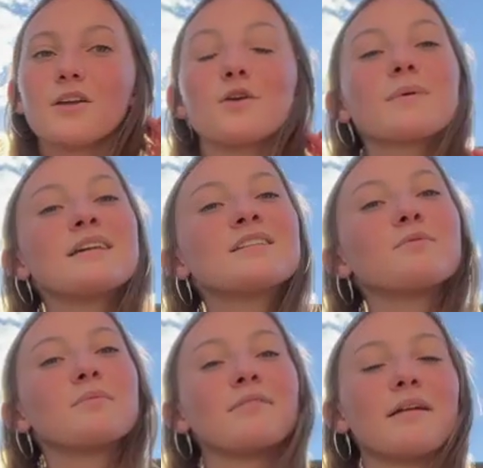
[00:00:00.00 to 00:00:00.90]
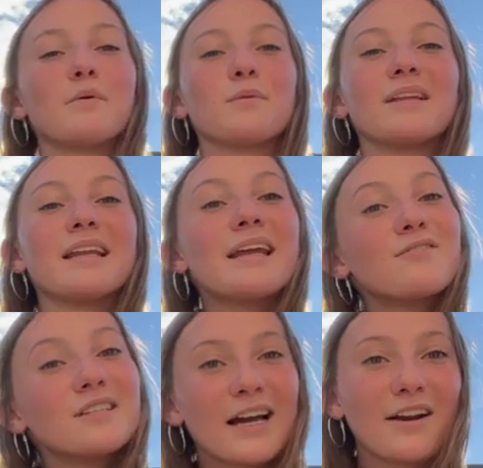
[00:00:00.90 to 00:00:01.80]
UMKC would provide me with an
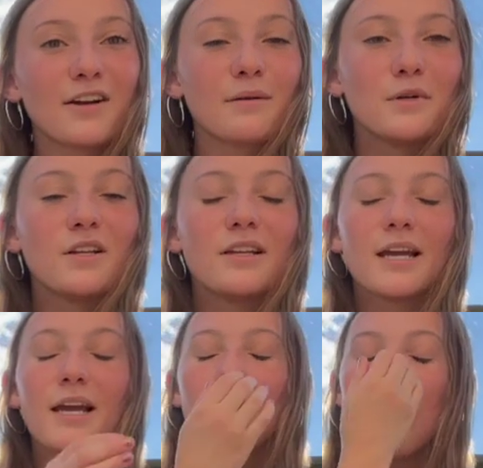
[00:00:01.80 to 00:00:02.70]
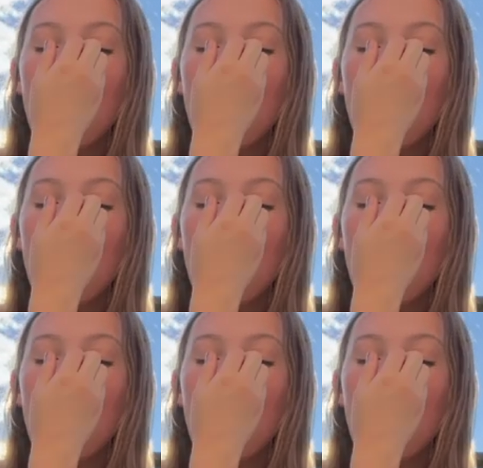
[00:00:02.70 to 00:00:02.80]
even tighter community.